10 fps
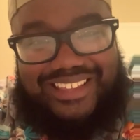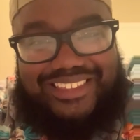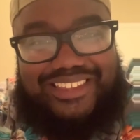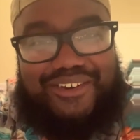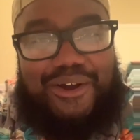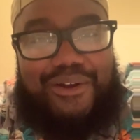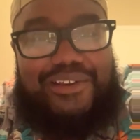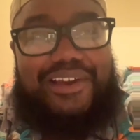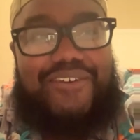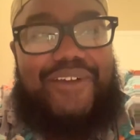Took all the
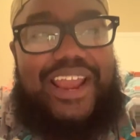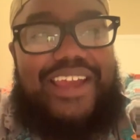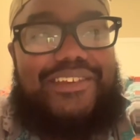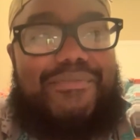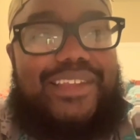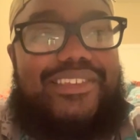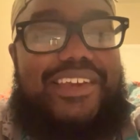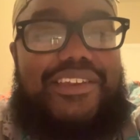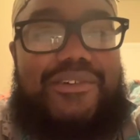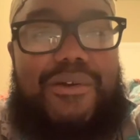little rage in my
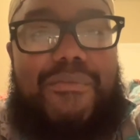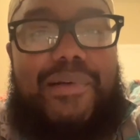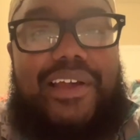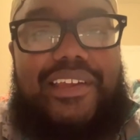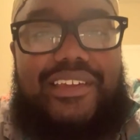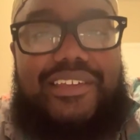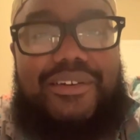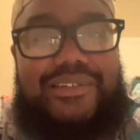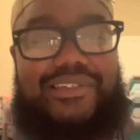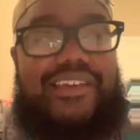10-year-old body and
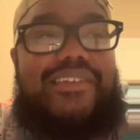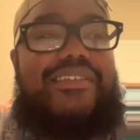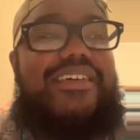killed his ass.